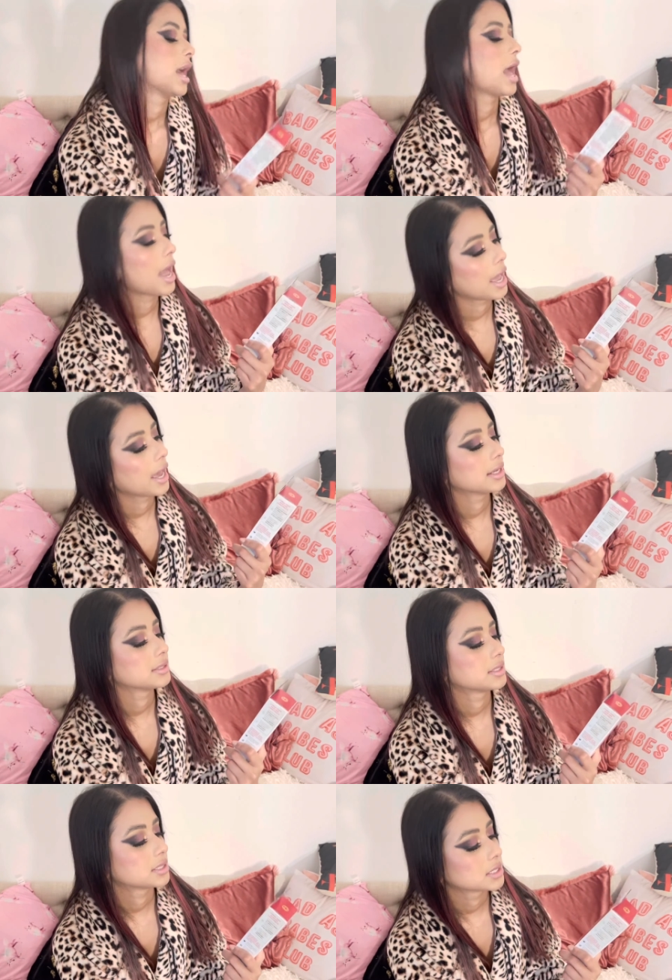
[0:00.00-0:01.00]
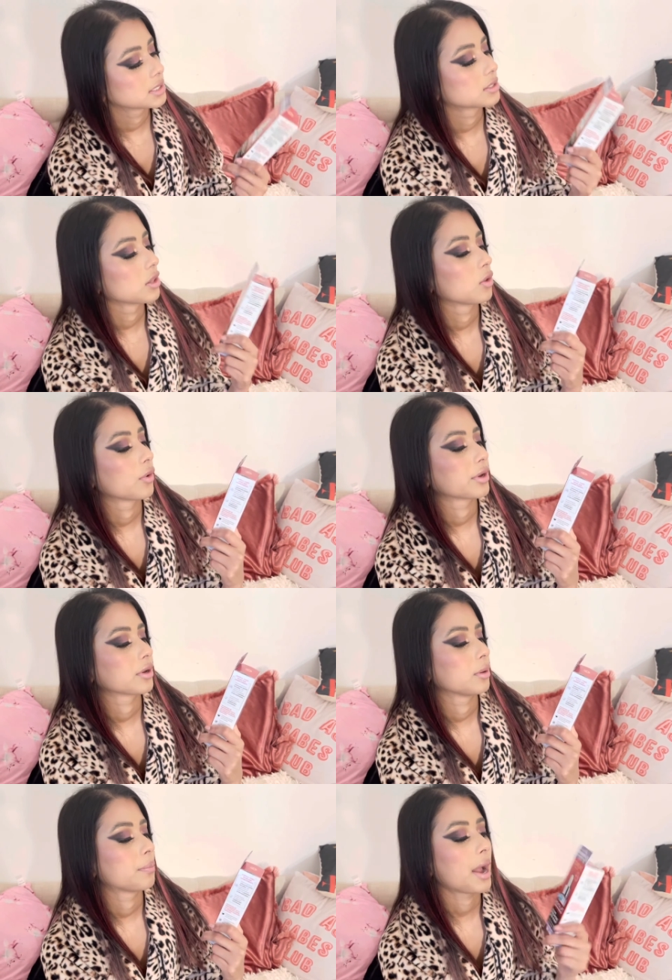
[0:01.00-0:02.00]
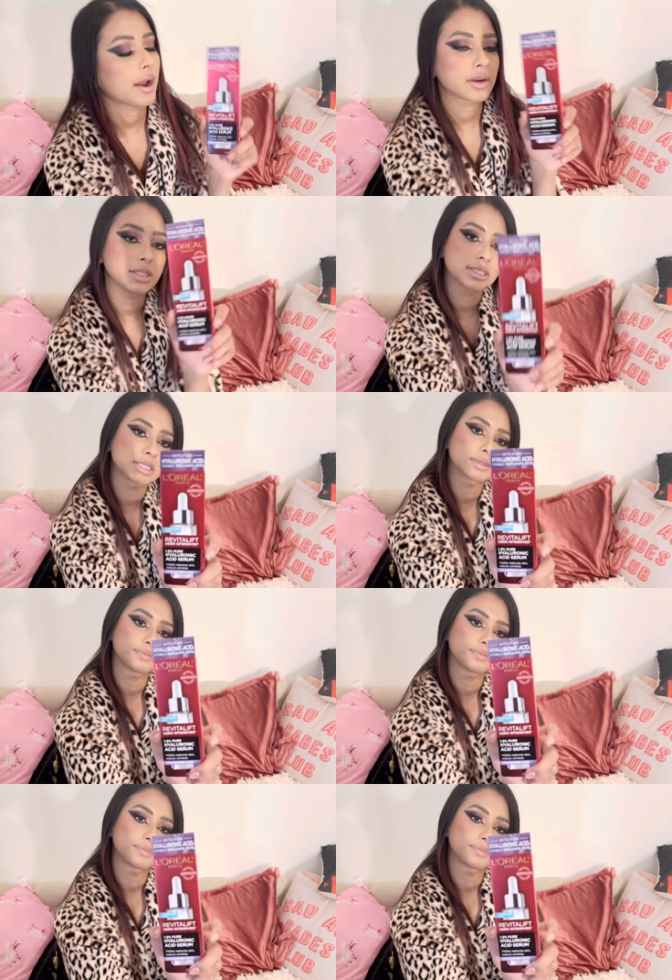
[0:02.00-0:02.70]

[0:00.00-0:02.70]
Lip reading: And this is the L'Oreal Paris